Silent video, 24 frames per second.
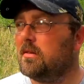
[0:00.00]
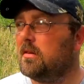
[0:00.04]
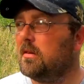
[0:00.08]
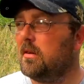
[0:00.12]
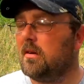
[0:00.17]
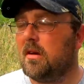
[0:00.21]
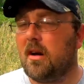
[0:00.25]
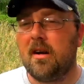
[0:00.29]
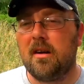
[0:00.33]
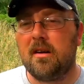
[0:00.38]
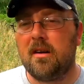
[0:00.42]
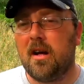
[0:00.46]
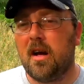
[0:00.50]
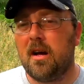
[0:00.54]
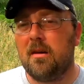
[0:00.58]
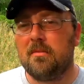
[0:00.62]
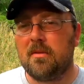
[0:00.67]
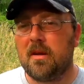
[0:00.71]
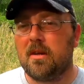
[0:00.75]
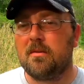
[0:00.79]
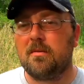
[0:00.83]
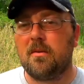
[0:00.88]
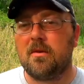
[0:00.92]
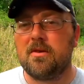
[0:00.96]
And a lot of
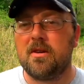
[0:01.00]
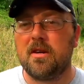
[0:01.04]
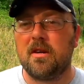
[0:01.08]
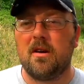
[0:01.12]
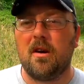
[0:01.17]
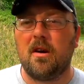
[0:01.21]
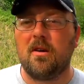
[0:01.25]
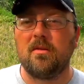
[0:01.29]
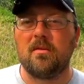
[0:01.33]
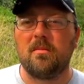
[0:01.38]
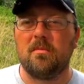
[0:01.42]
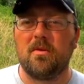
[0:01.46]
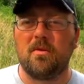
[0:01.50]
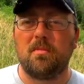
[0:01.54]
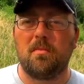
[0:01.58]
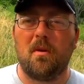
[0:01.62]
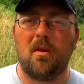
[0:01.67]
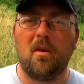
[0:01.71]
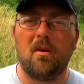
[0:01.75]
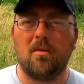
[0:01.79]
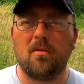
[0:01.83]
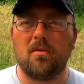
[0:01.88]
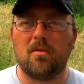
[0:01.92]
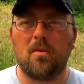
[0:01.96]
times that's what she calls them, is
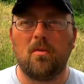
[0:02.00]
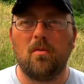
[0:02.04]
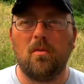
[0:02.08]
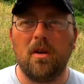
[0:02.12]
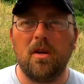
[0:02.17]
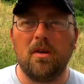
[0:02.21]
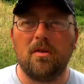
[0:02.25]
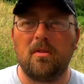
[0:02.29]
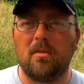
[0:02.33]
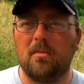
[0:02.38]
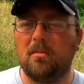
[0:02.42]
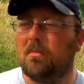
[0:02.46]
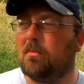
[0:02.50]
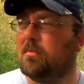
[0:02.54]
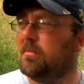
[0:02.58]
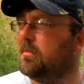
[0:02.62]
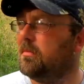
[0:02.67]
pearls of wisdom.